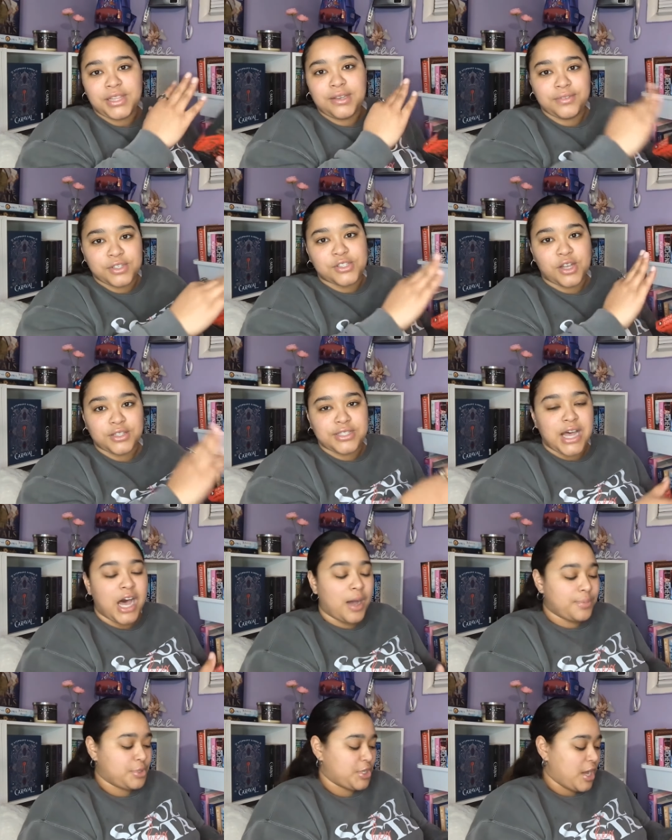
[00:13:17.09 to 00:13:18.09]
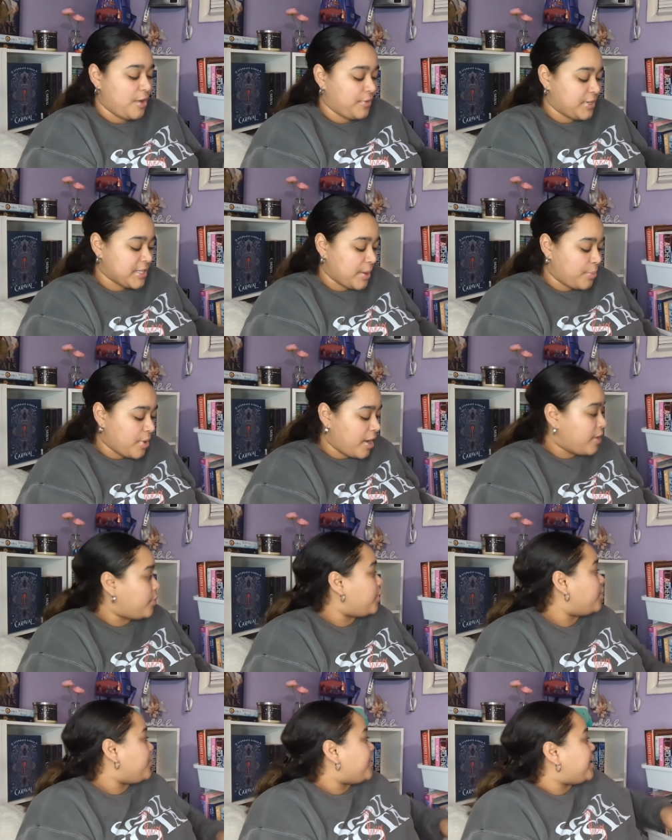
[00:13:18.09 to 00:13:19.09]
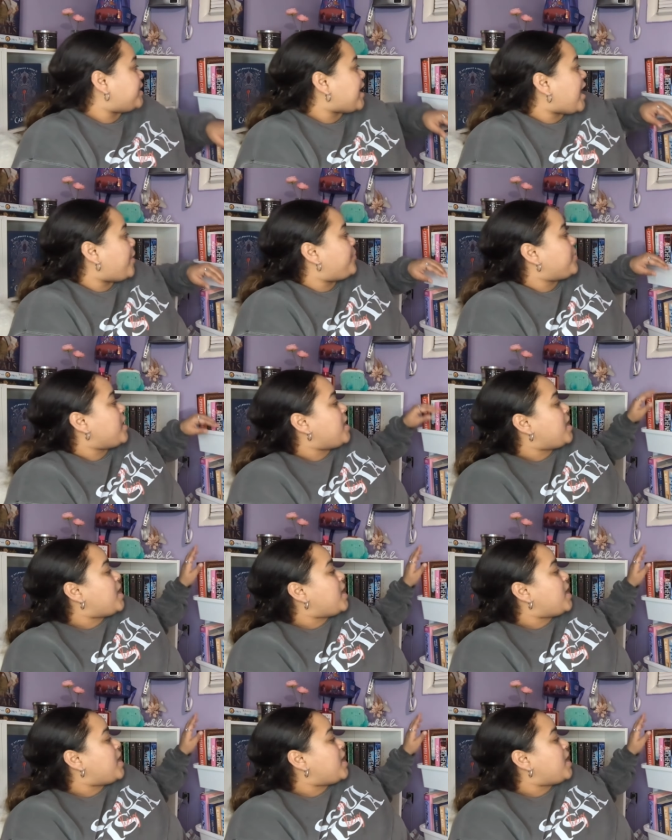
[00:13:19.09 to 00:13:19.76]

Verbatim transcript: leave this on top shelf because I probably will read that.